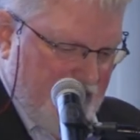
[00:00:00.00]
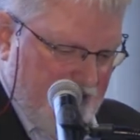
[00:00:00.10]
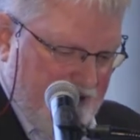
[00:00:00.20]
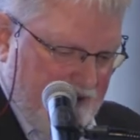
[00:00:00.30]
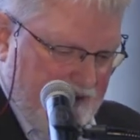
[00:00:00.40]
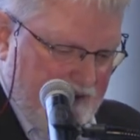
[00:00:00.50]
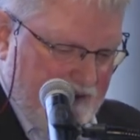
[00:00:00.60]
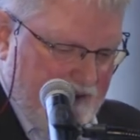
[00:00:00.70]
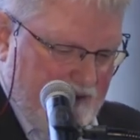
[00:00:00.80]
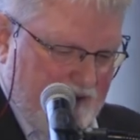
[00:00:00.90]
Uh,
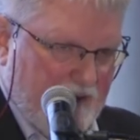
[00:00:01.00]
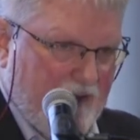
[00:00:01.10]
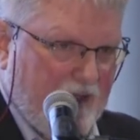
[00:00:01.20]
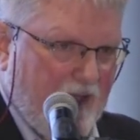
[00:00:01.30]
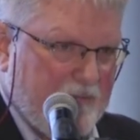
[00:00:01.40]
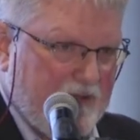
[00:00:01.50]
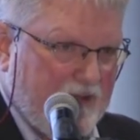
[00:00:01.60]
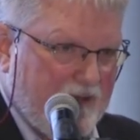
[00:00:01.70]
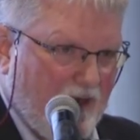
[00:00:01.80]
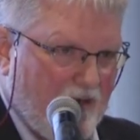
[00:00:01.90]
clearly, I
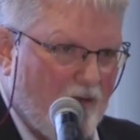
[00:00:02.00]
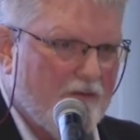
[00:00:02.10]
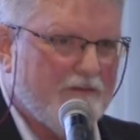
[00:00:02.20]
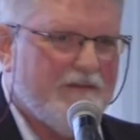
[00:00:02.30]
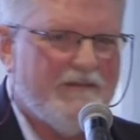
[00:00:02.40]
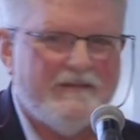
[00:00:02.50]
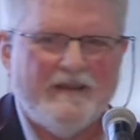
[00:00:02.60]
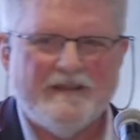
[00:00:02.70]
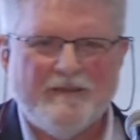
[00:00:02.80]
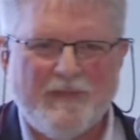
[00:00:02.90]
mean, in our own,
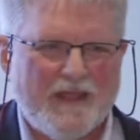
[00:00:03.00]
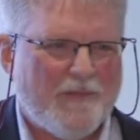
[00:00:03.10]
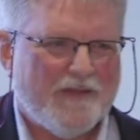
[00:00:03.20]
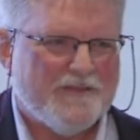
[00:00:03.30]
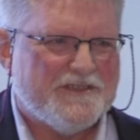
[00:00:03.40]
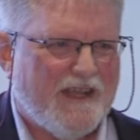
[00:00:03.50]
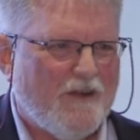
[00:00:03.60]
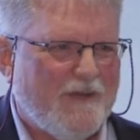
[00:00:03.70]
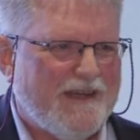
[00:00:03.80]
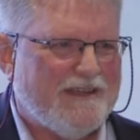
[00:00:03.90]
uh, in my own
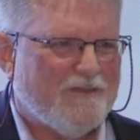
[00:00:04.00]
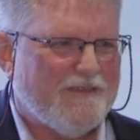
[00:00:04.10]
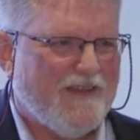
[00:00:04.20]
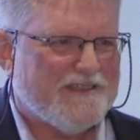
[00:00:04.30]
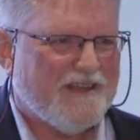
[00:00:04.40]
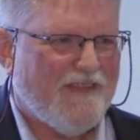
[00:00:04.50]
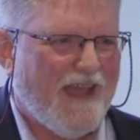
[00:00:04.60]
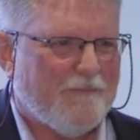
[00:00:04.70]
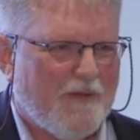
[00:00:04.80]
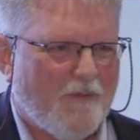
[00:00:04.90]
setting, we need to invest in
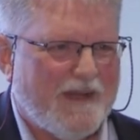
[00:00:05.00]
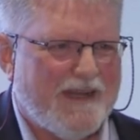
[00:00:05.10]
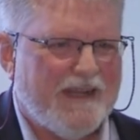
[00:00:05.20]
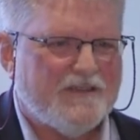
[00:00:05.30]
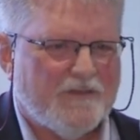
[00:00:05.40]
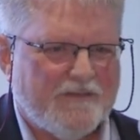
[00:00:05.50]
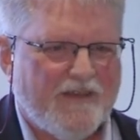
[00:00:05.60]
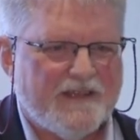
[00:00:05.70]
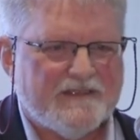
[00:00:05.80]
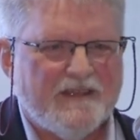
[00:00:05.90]
that, but we need to
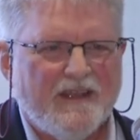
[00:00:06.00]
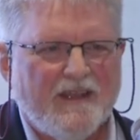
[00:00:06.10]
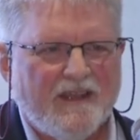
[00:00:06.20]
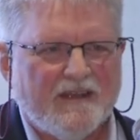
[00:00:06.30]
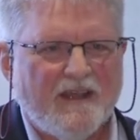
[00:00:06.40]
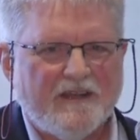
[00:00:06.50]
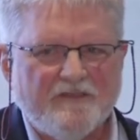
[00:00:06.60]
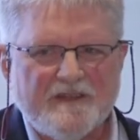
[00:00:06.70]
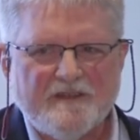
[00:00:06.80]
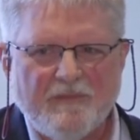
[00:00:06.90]
invest in
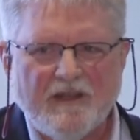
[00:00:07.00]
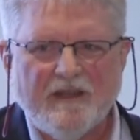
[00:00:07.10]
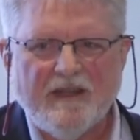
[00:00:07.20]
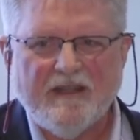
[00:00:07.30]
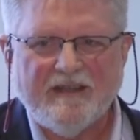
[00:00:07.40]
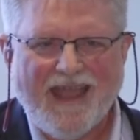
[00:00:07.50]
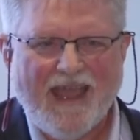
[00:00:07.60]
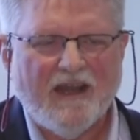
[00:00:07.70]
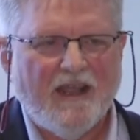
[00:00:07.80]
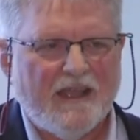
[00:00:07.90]
countries' ability to
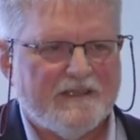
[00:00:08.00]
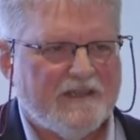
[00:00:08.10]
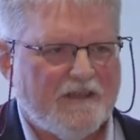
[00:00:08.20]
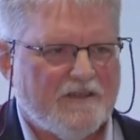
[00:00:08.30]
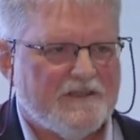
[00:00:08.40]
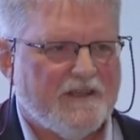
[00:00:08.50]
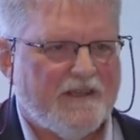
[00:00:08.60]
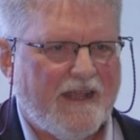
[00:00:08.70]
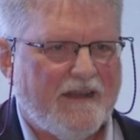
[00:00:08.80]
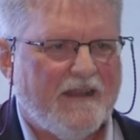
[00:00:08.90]
analyze and use the
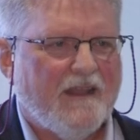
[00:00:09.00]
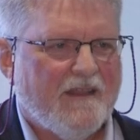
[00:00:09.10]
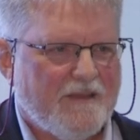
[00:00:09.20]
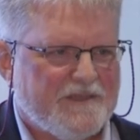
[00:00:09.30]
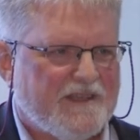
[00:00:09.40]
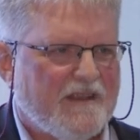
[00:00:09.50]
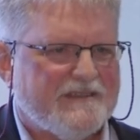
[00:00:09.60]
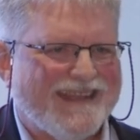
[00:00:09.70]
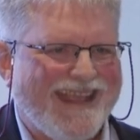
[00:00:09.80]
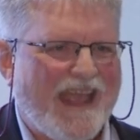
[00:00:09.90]
data
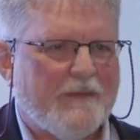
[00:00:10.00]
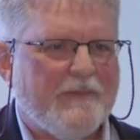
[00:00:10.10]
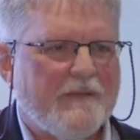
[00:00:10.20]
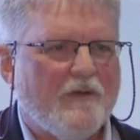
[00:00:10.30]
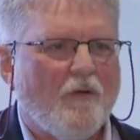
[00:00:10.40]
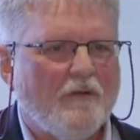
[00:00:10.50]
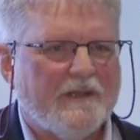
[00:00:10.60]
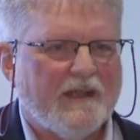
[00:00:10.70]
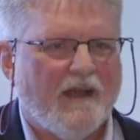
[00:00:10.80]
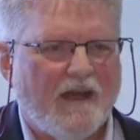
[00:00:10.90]
themselves. They can't be
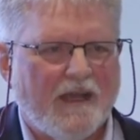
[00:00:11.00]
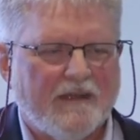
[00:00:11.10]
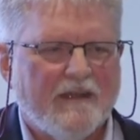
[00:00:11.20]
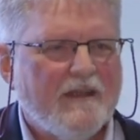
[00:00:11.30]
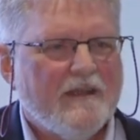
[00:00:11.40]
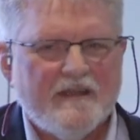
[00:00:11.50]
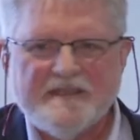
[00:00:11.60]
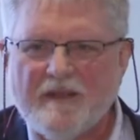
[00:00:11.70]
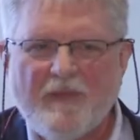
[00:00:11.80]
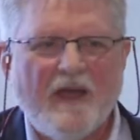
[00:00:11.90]
beholding on
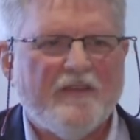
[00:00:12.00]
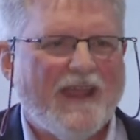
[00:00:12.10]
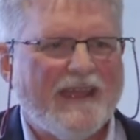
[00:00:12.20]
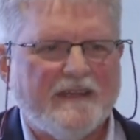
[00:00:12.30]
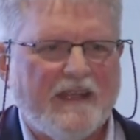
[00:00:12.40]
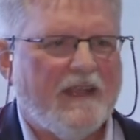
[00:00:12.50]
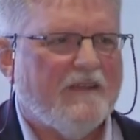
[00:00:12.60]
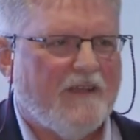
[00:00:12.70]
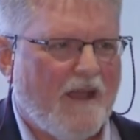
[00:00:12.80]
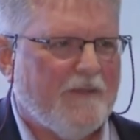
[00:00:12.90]
some other
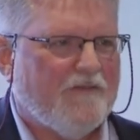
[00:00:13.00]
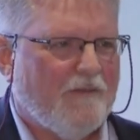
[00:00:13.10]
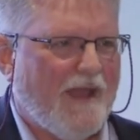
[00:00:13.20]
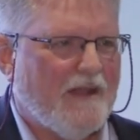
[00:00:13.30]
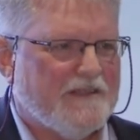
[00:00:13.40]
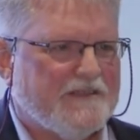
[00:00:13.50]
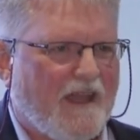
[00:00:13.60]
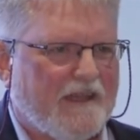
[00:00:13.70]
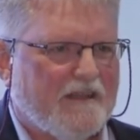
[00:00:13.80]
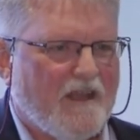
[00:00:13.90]
entity coming from
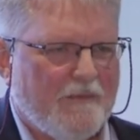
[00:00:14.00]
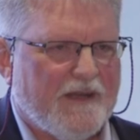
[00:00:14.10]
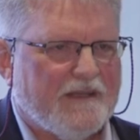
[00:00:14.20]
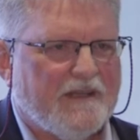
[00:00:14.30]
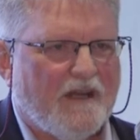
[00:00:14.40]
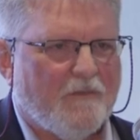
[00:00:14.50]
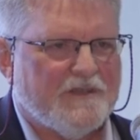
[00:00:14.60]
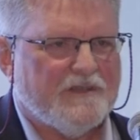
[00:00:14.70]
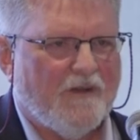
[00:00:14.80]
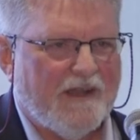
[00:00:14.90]
outside to come in and tell them
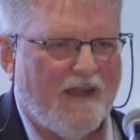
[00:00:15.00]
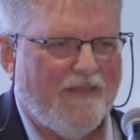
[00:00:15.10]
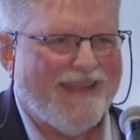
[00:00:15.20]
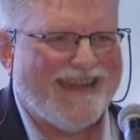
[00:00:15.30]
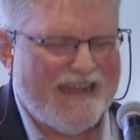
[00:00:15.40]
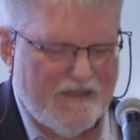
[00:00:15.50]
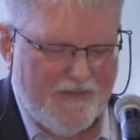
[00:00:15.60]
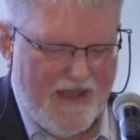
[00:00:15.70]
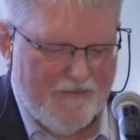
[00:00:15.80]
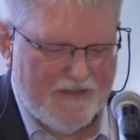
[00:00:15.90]
what's going on. They need to
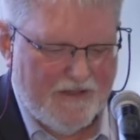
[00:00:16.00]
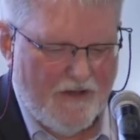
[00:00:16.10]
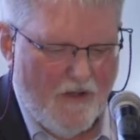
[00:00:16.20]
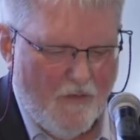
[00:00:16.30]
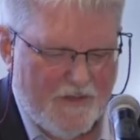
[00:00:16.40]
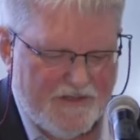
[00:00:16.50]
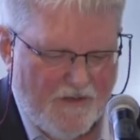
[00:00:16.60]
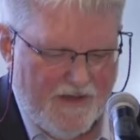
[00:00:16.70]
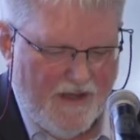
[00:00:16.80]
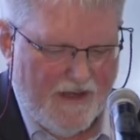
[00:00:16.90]
be able to know what's
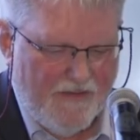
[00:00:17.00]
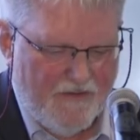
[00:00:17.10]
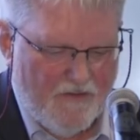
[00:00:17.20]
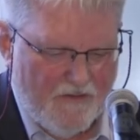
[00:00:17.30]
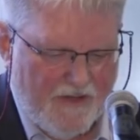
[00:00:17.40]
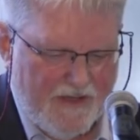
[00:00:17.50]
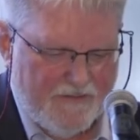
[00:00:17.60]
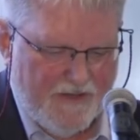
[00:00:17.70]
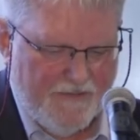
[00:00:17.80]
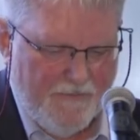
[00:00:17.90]
going on in their own
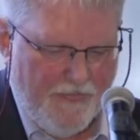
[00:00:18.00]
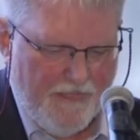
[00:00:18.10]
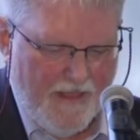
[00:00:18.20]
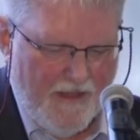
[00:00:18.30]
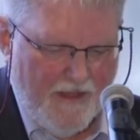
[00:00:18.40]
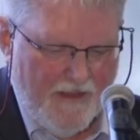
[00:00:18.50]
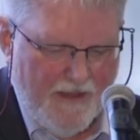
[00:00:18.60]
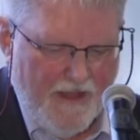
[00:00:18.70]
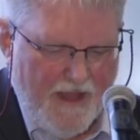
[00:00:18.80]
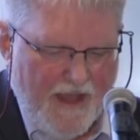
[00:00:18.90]
country.
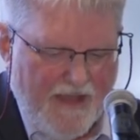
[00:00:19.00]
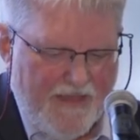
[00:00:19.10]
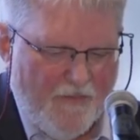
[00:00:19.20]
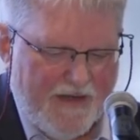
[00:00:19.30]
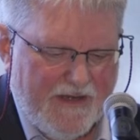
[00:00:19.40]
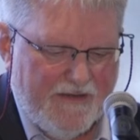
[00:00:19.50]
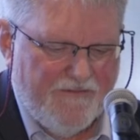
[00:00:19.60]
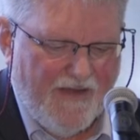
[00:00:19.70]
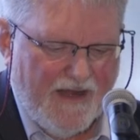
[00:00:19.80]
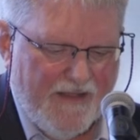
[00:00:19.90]
And then we need
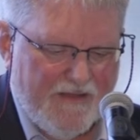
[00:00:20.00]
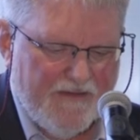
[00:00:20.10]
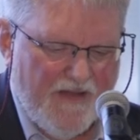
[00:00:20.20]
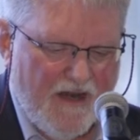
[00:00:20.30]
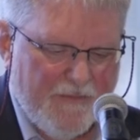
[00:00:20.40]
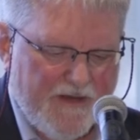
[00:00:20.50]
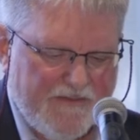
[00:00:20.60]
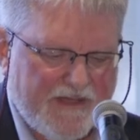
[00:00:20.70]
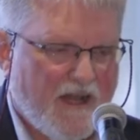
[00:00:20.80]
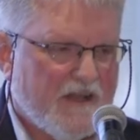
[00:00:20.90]
finally the development
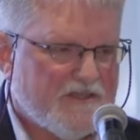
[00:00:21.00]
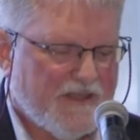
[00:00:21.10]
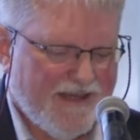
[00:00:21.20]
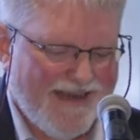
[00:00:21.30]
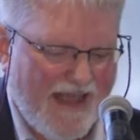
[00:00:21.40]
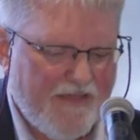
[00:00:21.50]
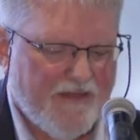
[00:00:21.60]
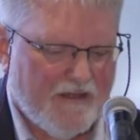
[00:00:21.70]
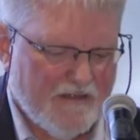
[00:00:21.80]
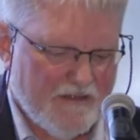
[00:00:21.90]
of intelligent and
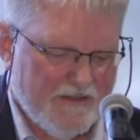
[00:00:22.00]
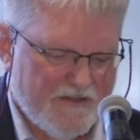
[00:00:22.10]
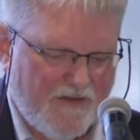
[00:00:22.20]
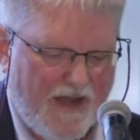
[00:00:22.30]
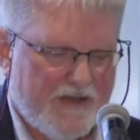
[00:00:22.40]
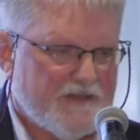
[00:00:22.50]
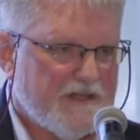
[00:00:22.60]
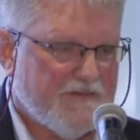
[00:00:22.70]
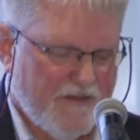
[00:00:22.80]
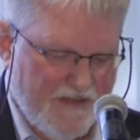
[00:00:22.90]
ethical
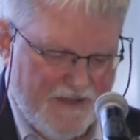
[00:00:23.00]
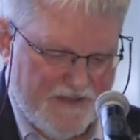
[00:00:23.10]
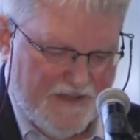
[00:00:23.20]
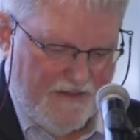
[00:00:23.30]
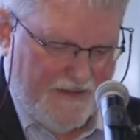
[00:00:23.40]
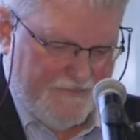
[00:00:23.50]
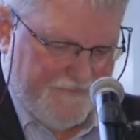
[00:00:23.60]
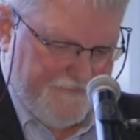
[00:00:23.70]
strategies for data sharing.